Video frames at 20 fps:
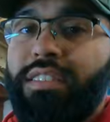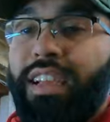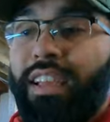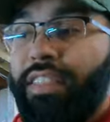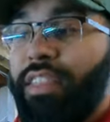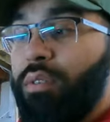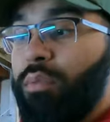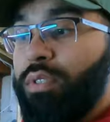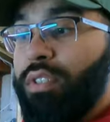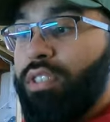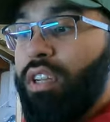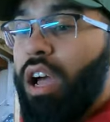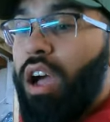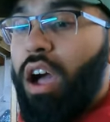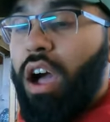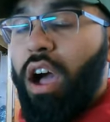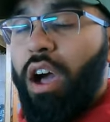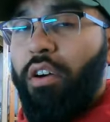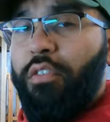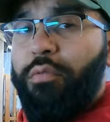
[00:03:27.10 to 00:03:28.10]
So I think we'll
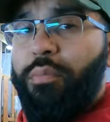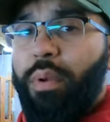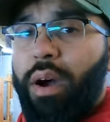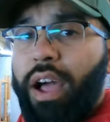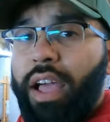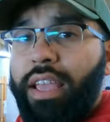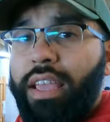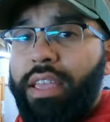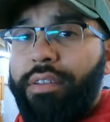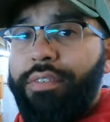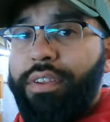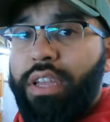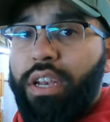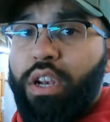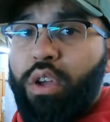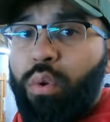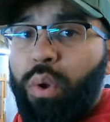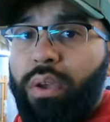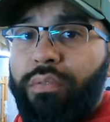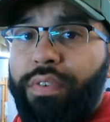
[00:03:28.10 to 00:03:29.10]
start off by giving
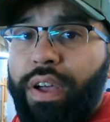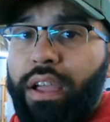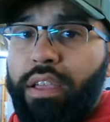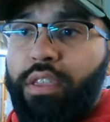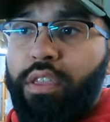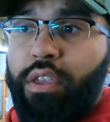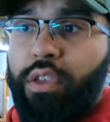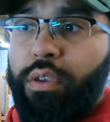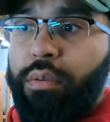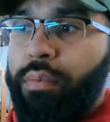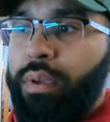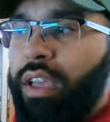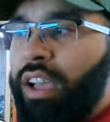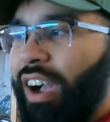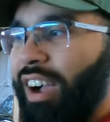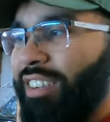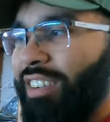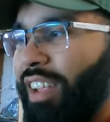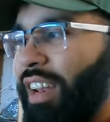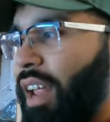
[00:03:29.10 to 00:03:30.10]
it a quick vacuum.
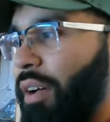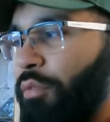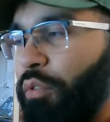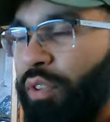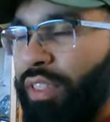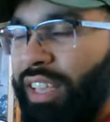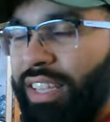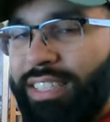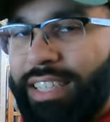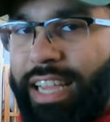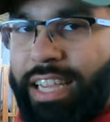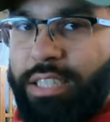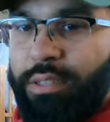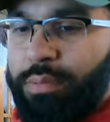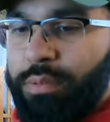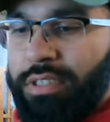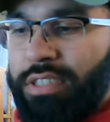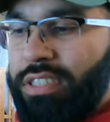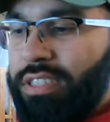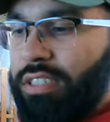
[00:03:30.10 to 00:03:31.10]
I don't have all the
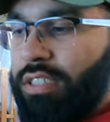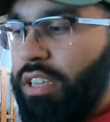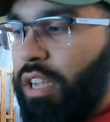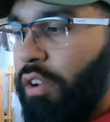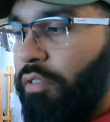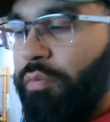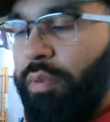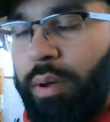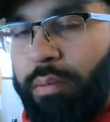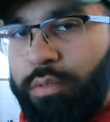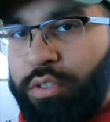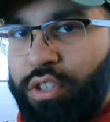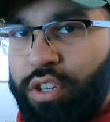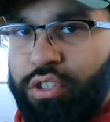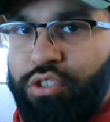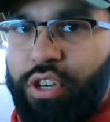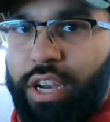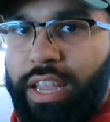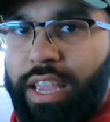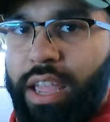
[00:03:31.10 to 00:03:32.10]
attachments and stuff, but I'm just
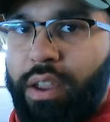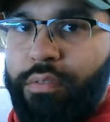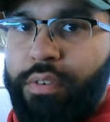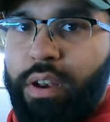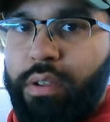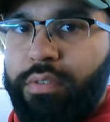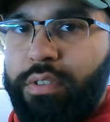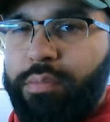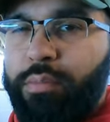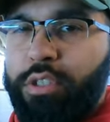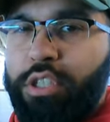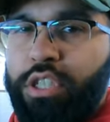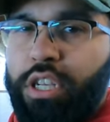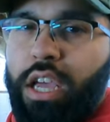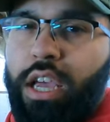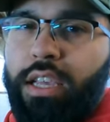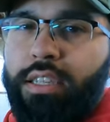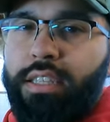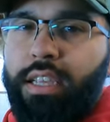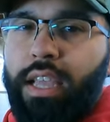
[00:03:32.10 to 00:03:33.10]
going to try and get rid of as much
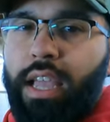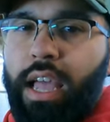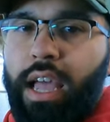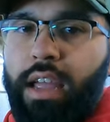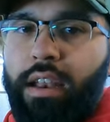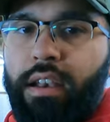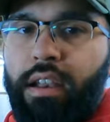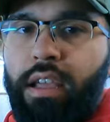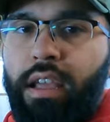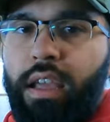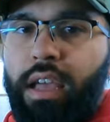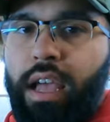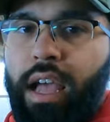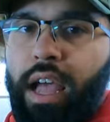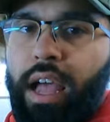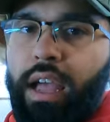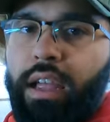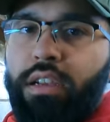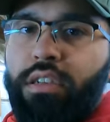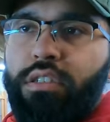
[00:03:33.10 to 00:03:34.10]
dirt as I can.
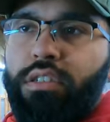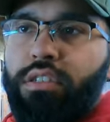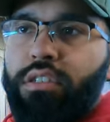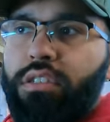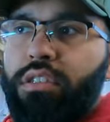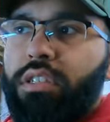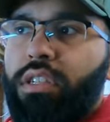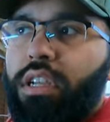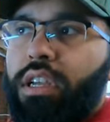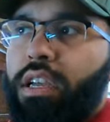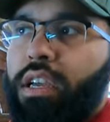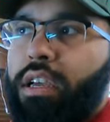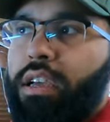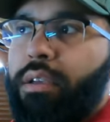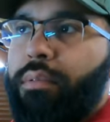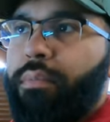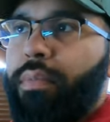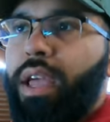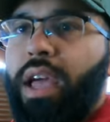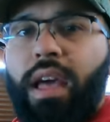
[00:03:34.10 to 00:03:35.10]
And
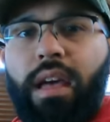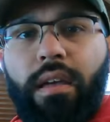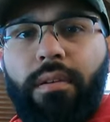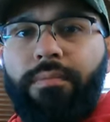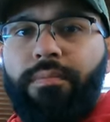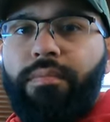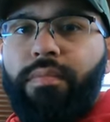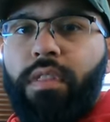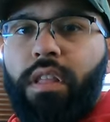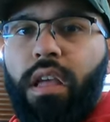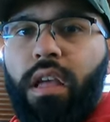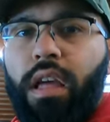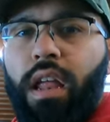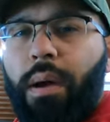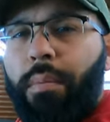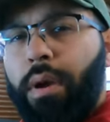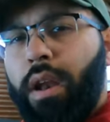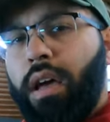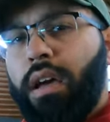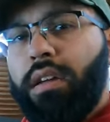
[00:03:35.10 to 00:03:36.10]
yeah,
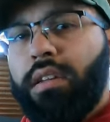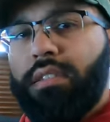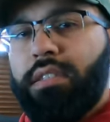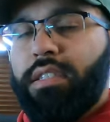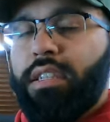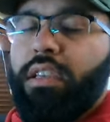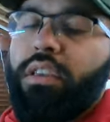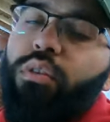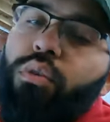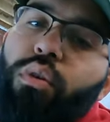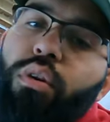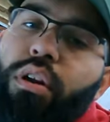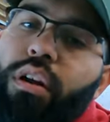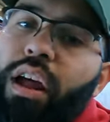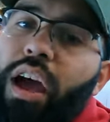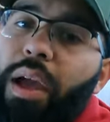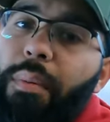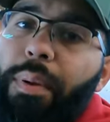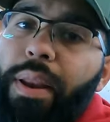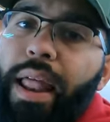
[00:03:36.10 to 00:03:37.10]
I'm going to stick you all
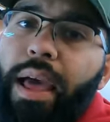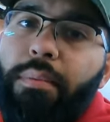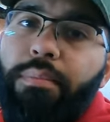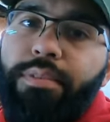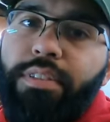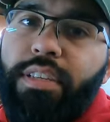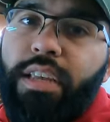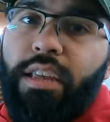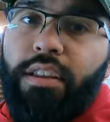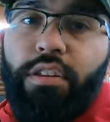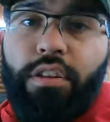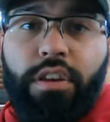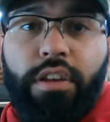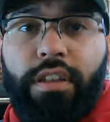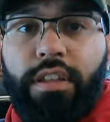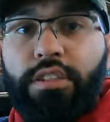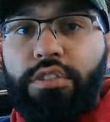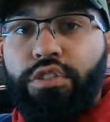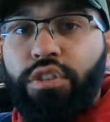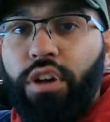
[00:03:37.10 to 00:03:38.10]
on hyperlapse and you
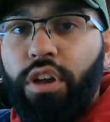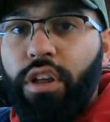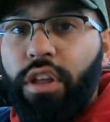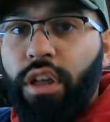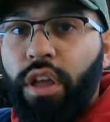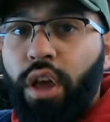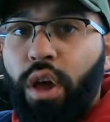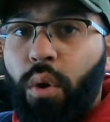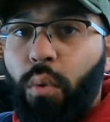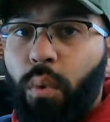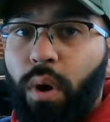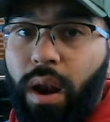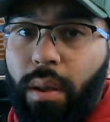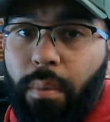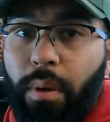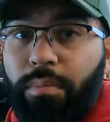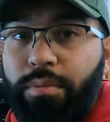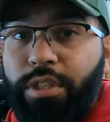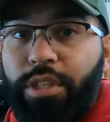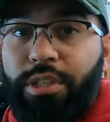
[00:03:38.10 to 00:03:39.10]
can enjoy what
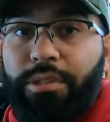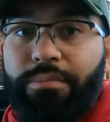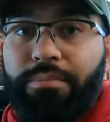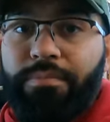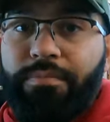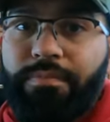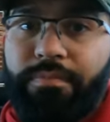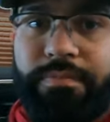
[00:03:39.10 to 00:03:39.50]
I'm up to.